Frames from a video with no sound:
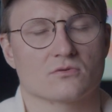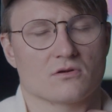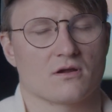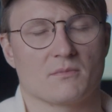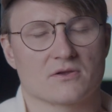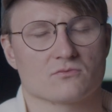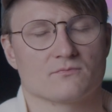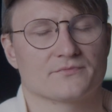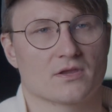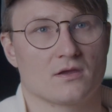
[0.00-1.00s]
or I might
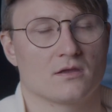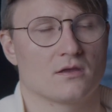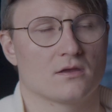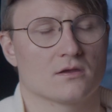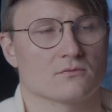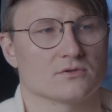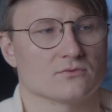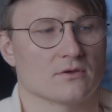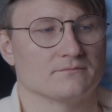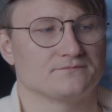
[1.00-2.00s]

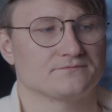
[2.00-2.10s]
redo that.